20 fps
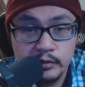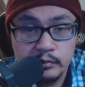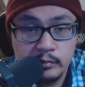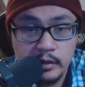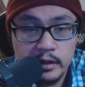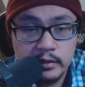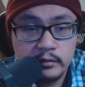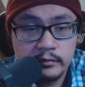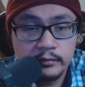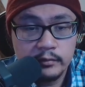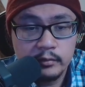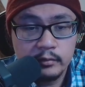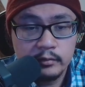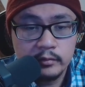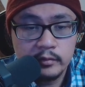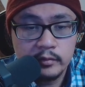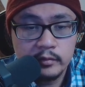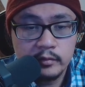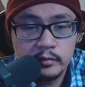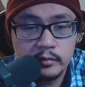of your
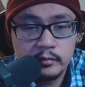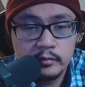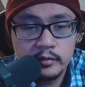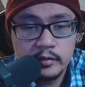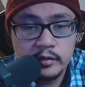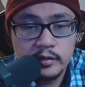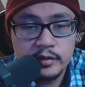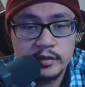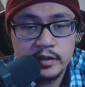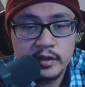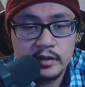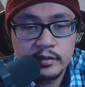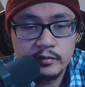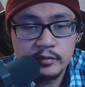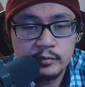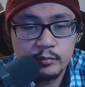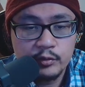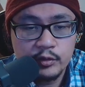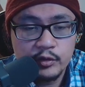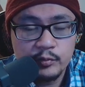microphone.
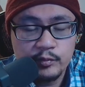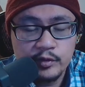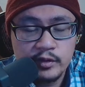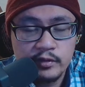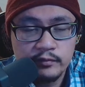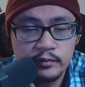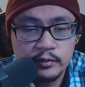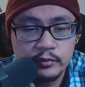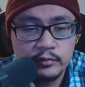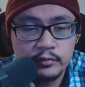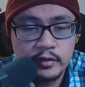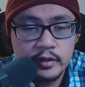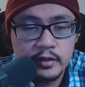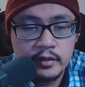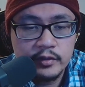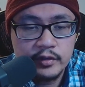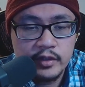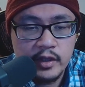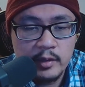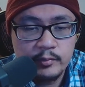It's more specific to
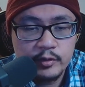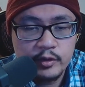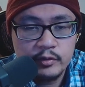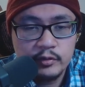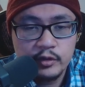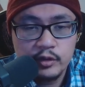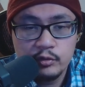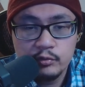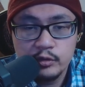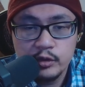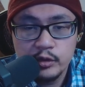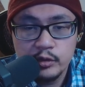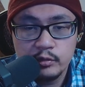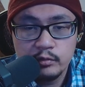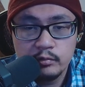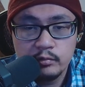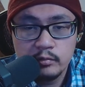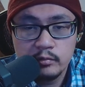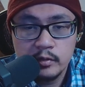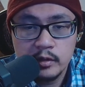the Samsung
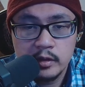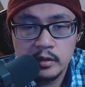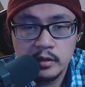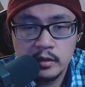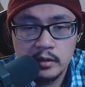Q2U.